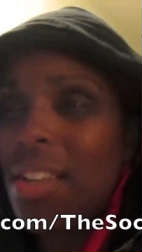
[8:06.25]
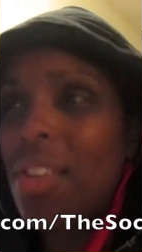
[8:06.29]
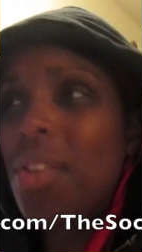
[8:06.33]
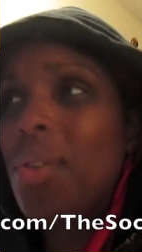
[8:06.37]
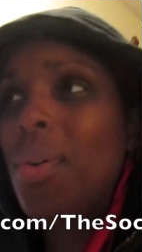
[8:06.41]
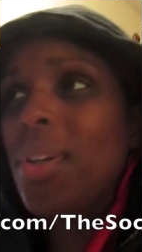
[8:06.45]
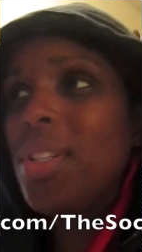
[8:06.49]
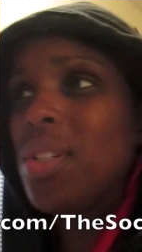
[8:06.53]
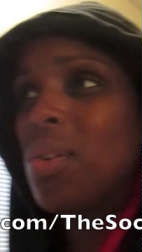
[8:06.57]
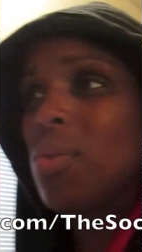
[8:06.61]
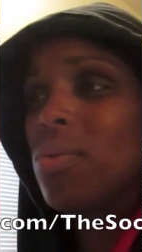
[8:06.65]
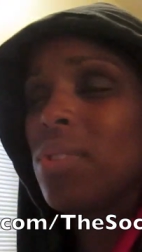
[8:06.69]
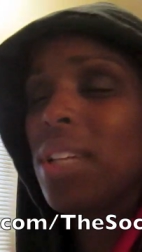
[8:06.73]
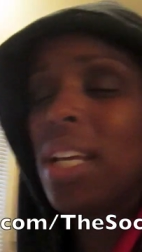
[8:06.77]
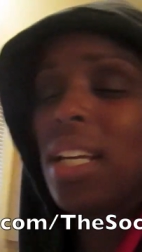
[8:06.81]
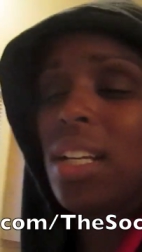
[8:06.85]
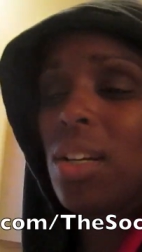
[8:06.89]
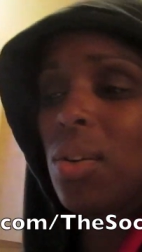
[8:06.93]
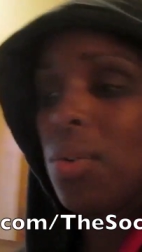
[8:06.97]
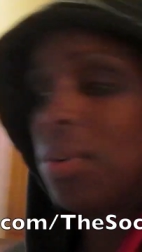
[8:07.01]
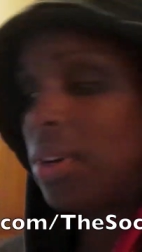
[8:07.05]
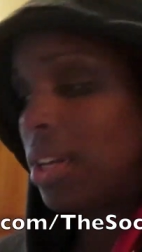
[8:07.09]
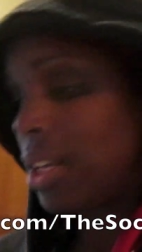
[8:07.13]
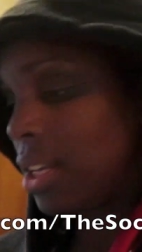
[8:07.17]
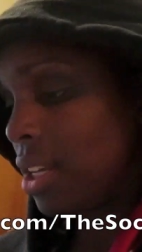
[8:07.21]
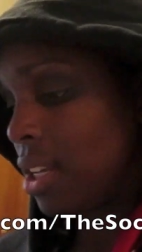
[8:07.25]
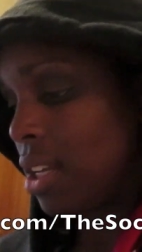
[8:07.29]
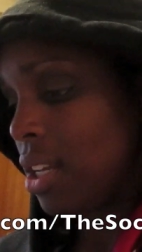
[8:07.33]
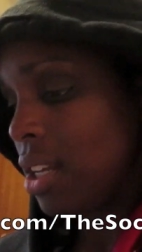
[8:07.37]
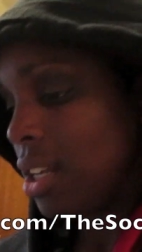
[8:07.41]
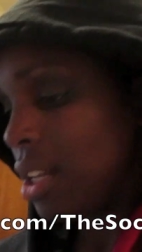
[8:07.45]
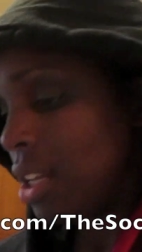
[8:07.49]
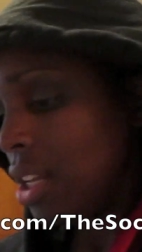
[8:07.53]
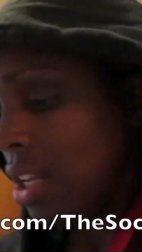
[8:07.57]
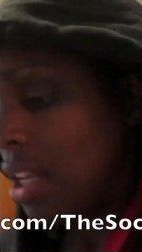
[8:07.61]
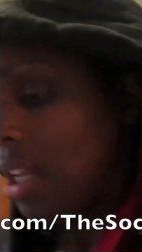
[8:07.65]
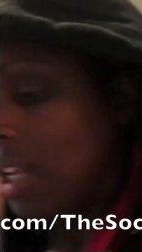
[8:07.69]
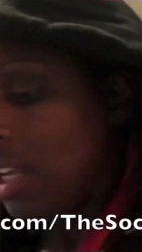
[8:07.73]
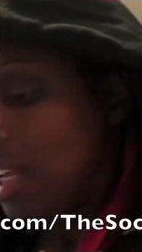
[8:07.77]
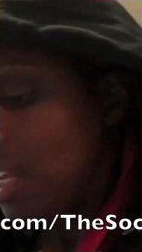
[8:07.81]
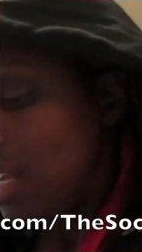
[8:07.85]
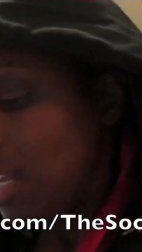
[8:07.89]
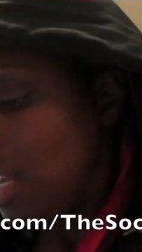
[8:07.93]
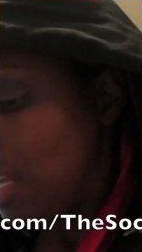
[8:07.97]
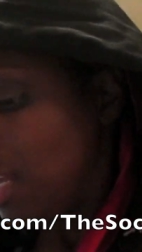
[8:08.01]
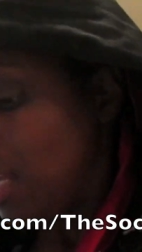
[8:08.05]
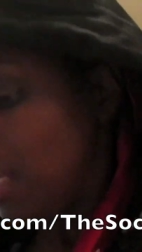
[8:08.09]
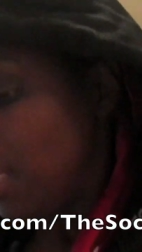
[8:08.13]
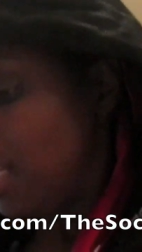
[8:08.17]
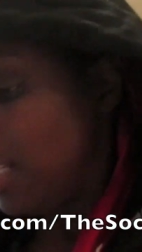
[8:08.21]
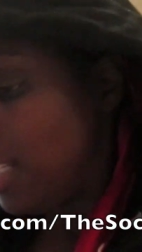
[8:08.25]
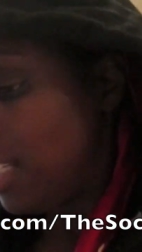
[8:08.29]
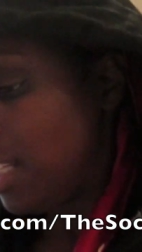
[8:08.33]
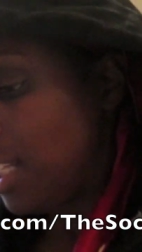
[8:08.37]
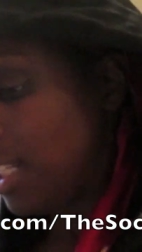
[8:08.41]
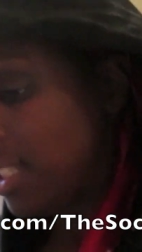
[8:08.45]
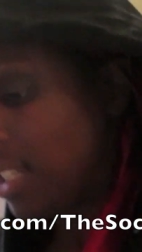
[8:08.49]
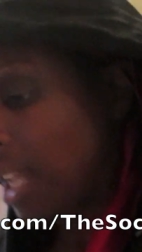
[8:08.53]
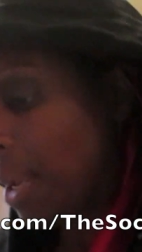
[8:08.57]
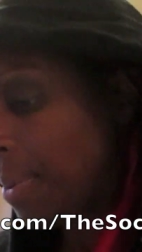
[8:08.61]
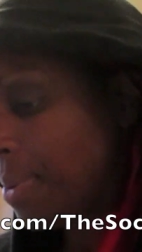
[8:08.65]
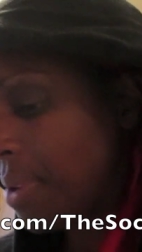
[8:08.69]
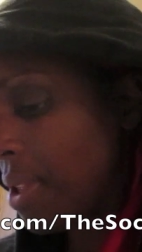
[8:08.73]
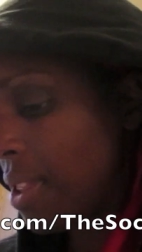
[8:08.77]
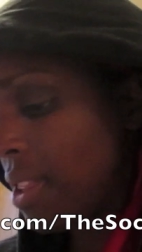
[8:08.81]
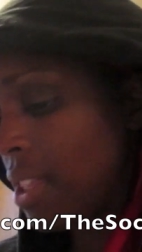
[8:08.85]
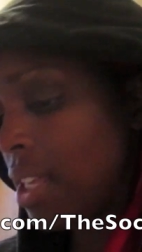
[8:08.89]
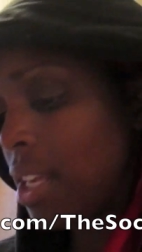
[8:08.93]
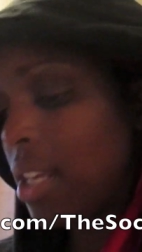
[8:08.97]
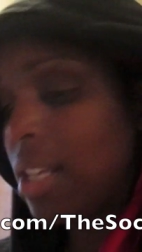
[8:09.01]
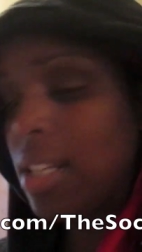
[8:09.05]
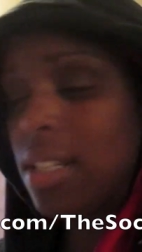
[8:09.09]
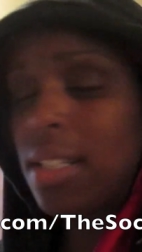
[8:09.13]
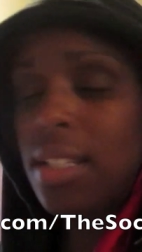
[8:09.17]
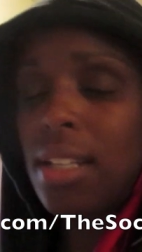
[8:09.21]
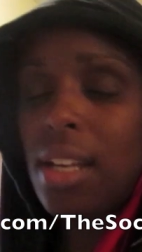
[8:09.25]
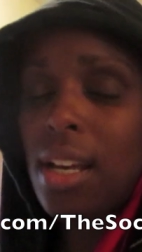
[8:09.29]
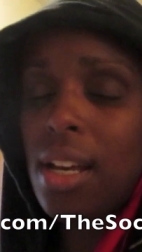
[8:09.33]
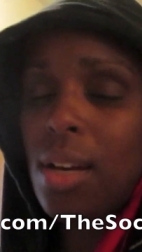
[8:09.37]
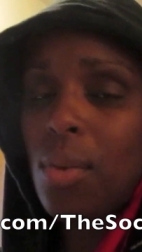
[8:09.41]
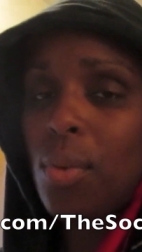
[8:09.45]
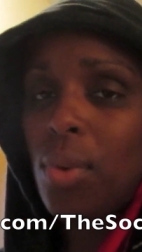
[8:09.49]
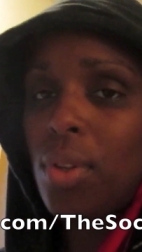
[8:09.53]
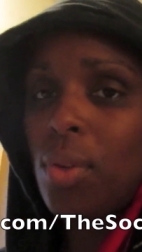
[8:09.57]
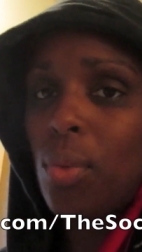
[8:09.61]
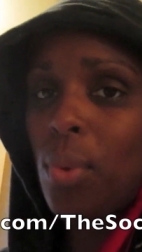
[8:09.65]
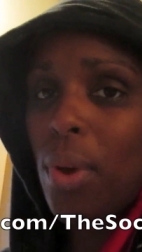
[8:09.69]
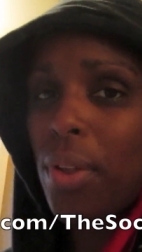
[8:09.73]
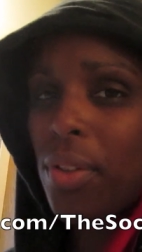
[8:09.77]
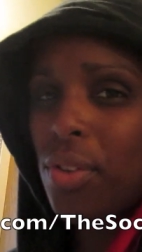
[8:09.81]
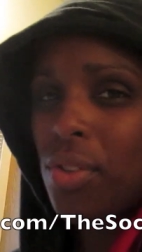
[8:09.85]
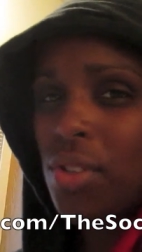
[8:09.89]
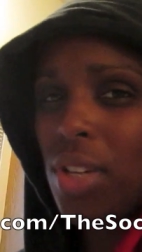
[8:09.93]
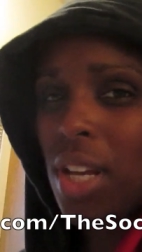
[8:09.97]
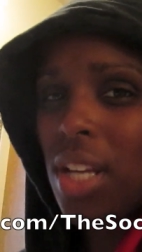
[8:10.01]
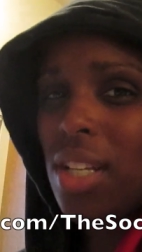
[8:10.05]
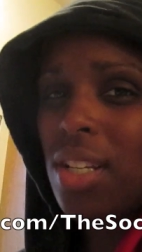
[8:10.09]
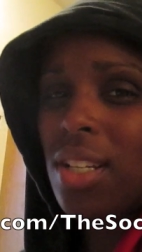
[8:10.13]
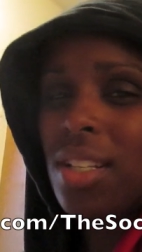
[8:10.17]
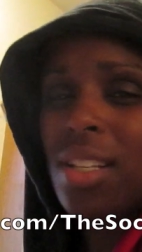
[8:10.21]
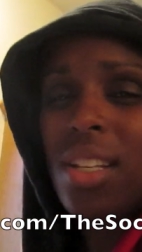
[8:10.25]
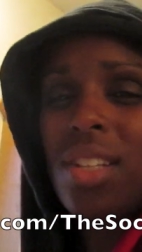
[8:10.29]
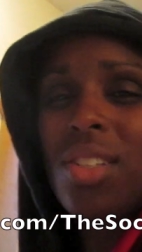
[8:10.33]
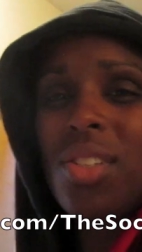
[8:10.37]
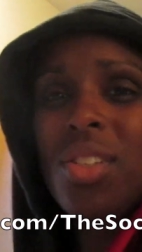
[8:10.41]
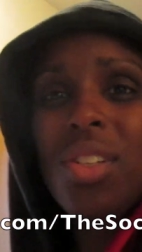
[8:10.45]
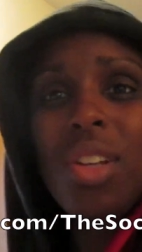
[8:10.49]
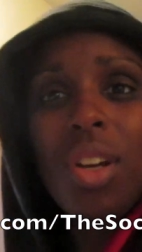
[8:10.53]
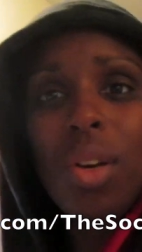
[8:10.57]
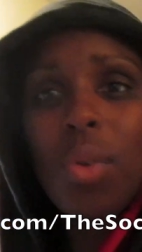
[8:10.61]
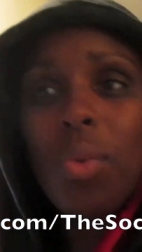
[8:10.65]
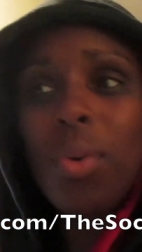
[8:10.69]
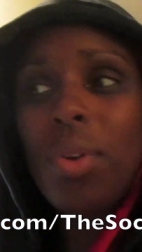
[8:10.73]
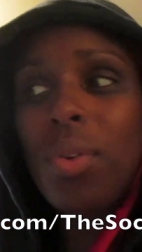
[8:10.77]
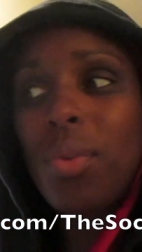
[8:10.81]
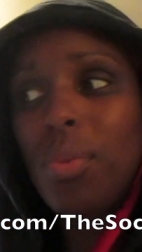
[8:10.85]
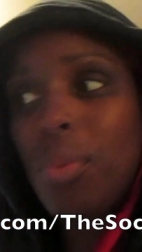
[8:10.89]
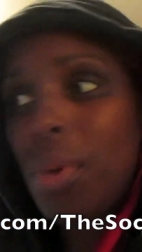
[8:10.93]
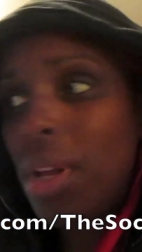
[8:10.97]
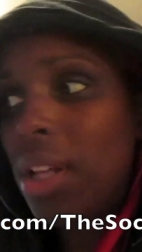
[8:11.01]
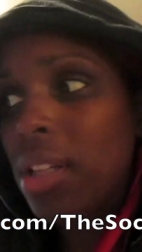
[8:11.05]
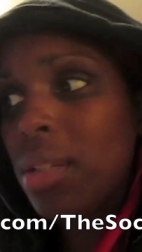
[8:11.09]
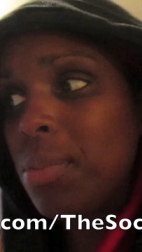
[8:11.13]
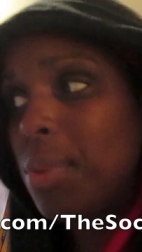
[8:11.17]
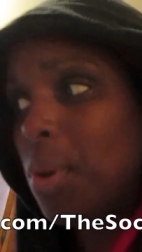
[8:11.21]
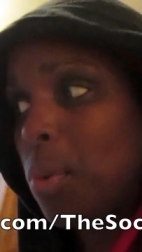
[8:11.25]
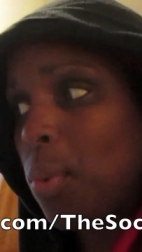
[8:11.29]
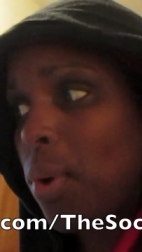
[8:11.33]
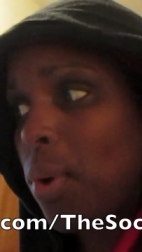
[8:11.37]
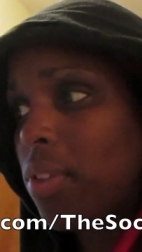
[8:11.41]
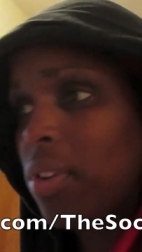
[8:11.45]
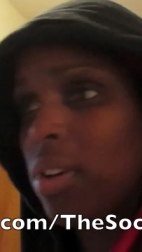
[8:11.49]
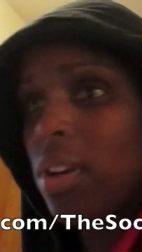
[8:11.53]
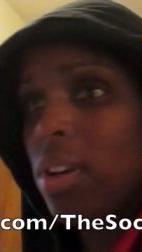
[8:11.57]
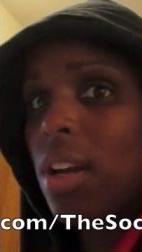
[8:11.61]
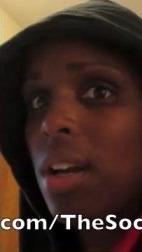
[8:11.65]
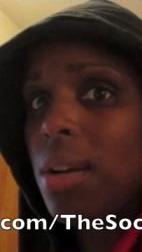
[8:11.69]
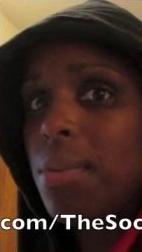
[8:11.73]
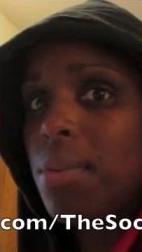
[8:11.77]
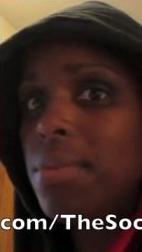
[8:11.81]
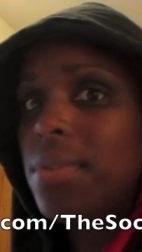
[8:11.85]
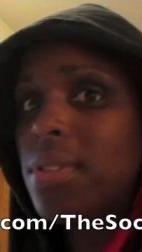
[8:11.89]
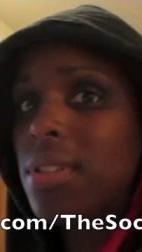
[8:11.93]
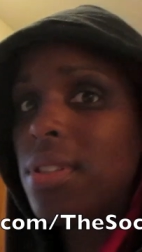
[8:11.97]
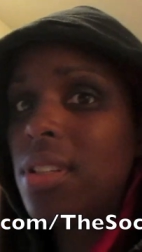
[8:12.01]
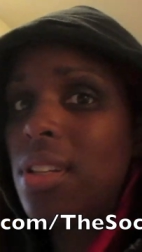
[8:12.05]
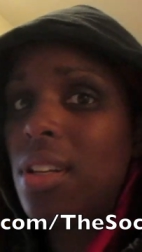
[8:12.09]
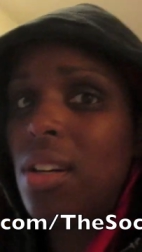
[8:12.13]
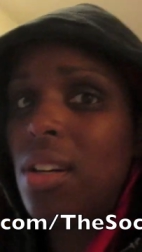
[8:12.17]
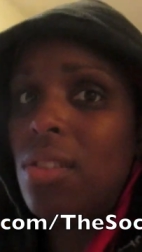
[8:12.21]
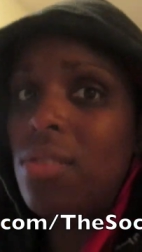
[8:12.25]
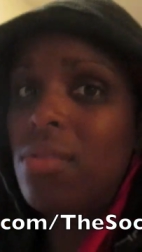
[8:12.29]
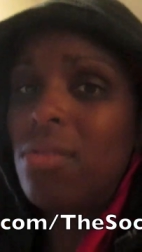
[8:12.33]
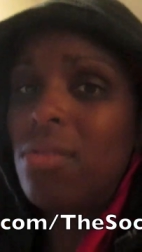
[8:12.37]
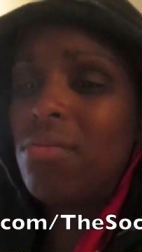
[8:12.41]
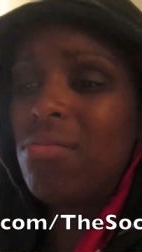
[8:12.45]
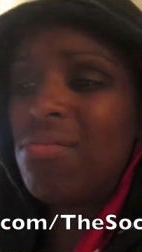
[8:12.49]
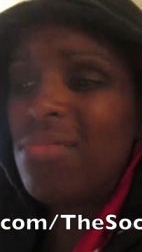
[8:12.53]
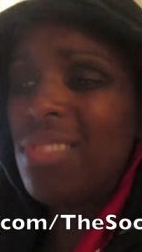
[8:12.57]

Although I don't like going to these types of things when the weather changes because, you know, when inclement weather comes, you know,